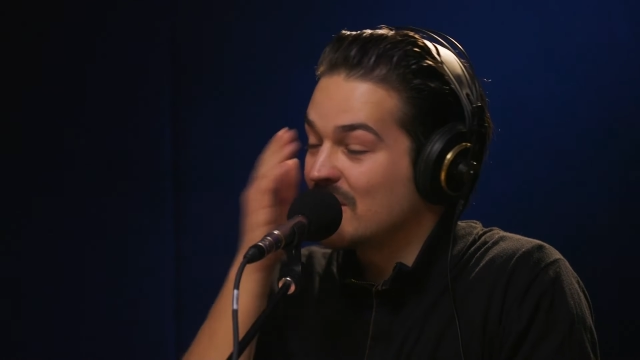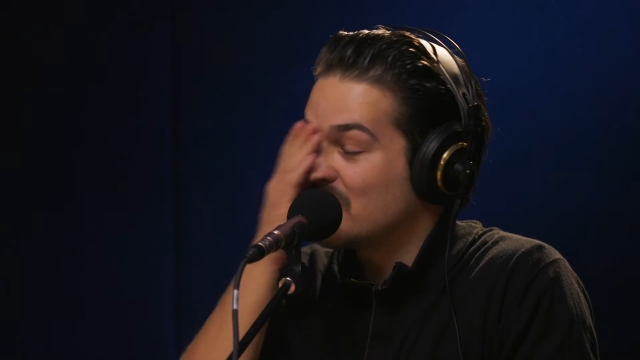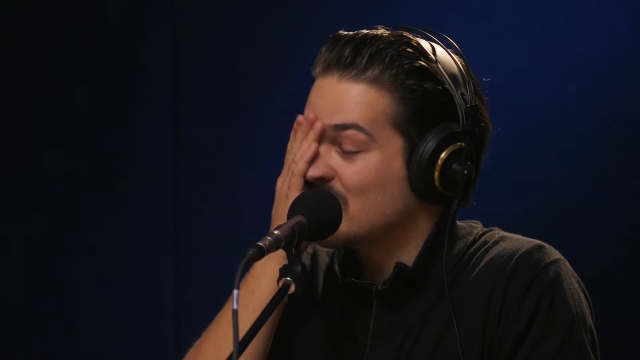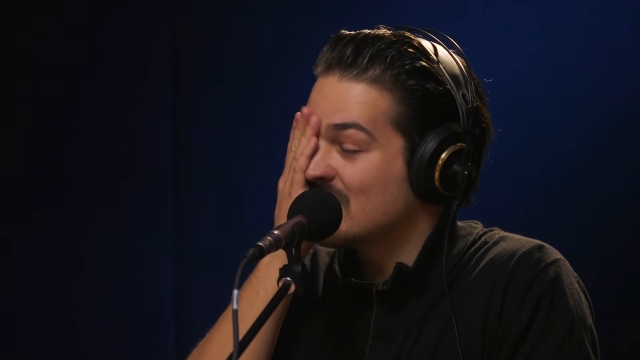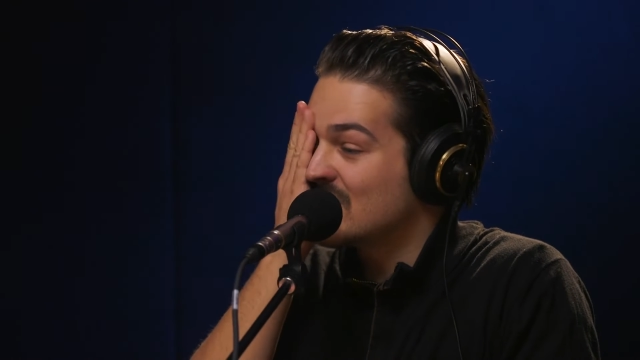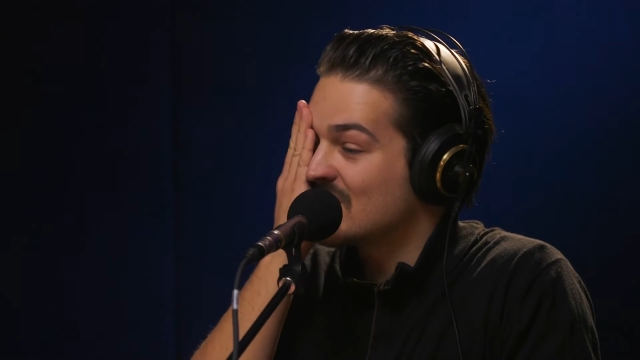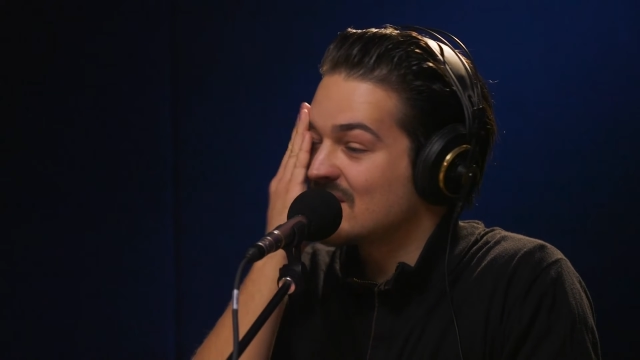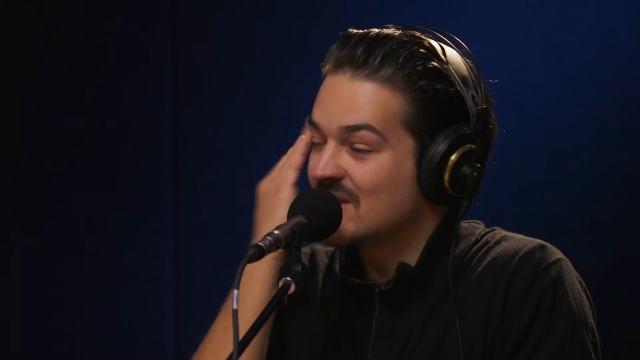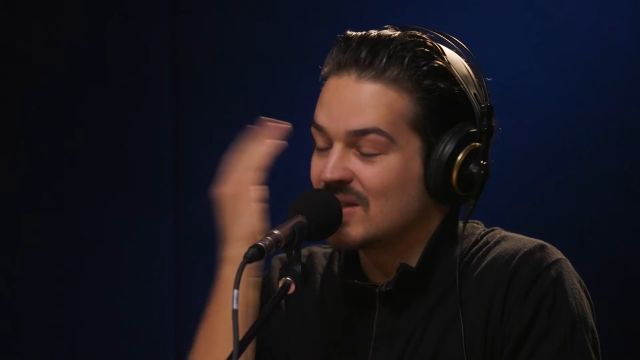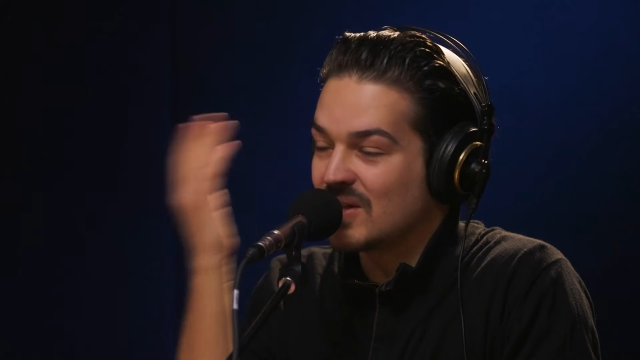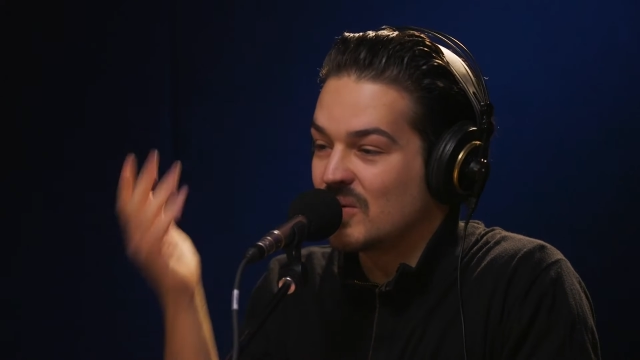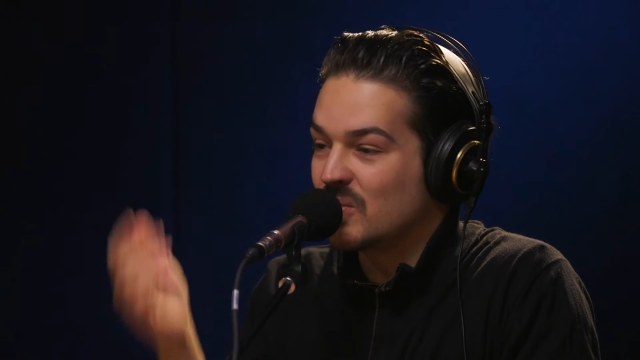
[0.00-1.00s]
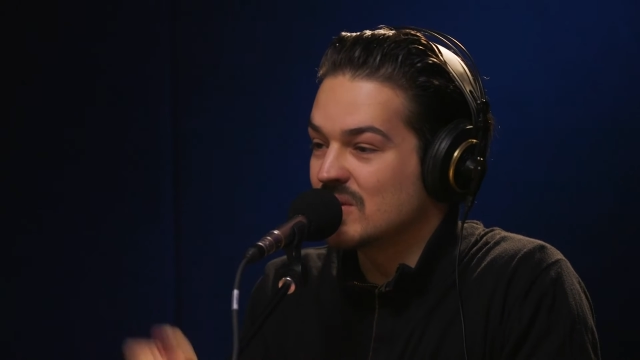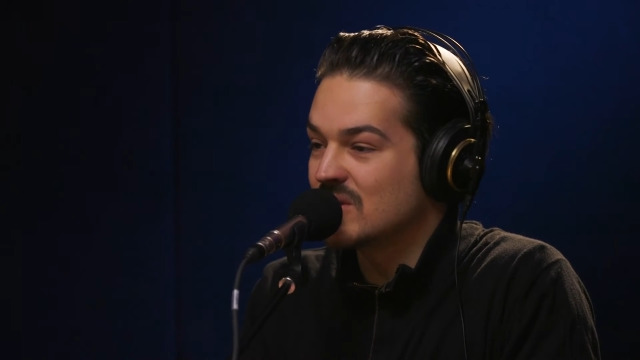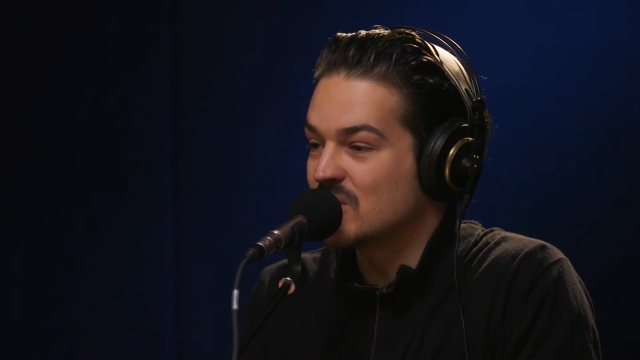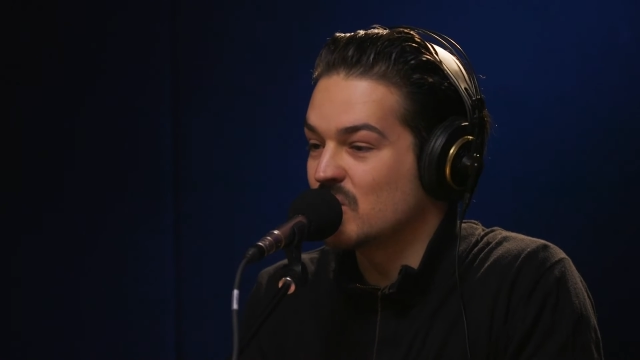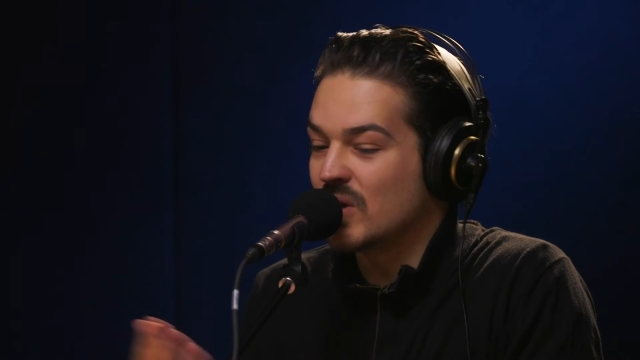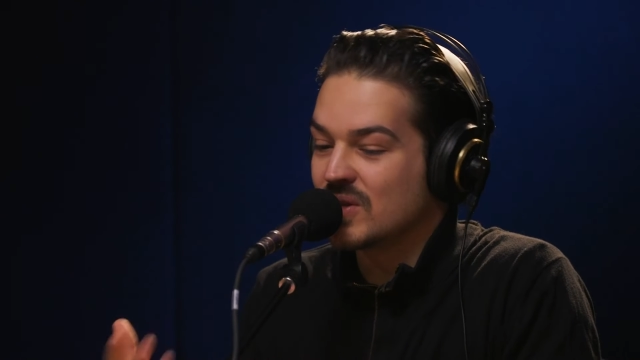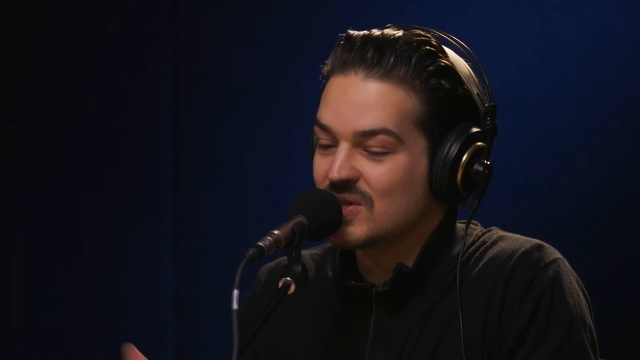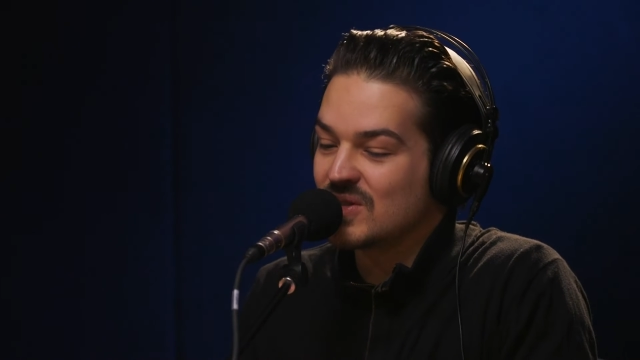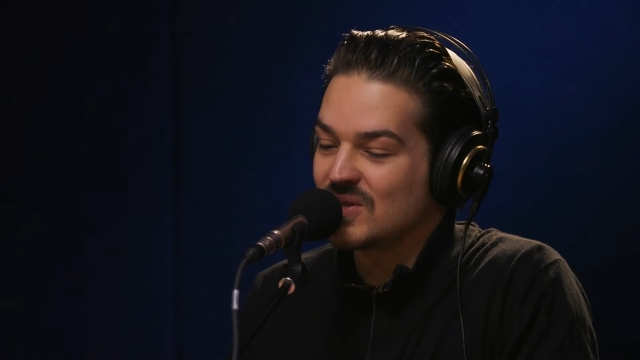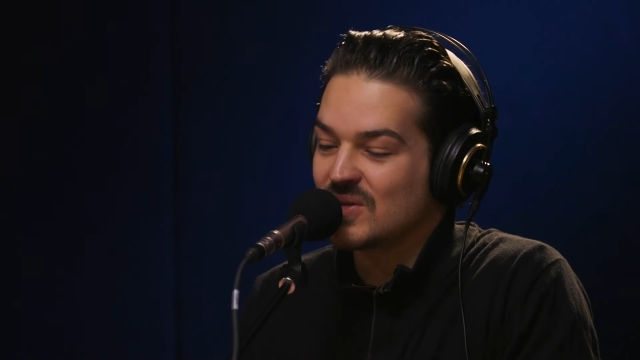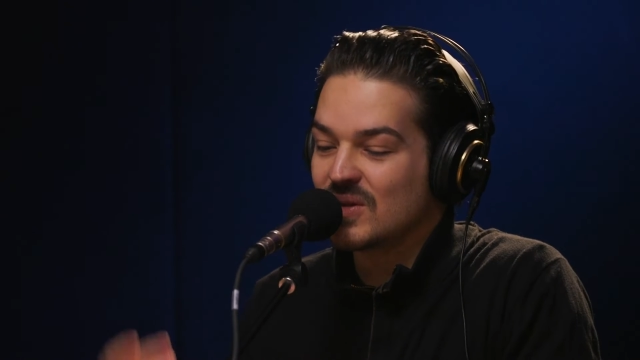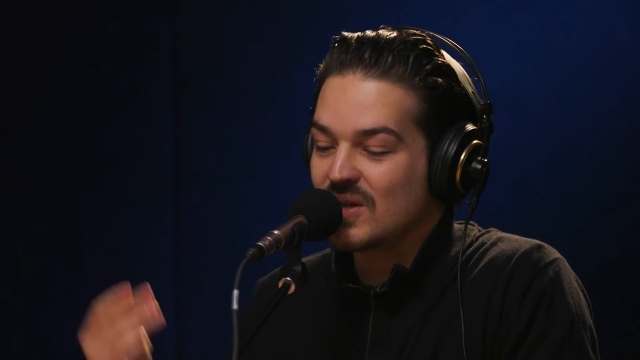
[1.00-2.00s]
But we just you know we just wanted
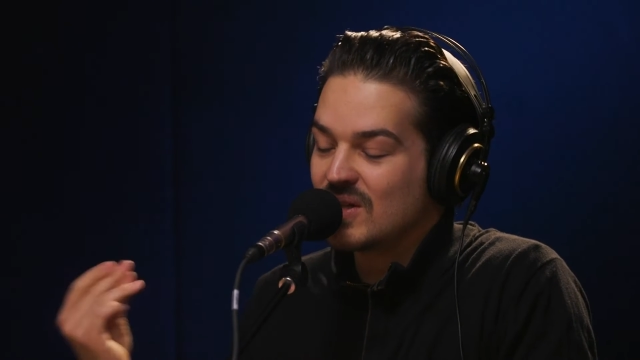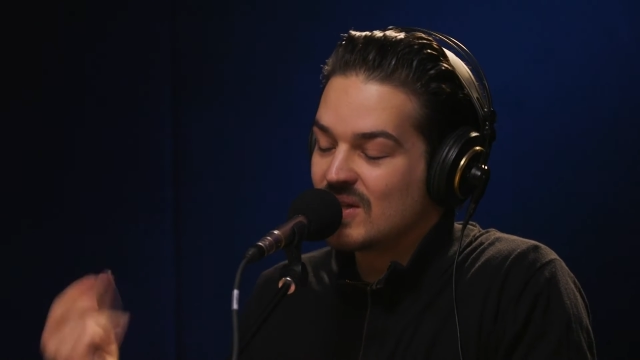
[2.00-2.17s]
to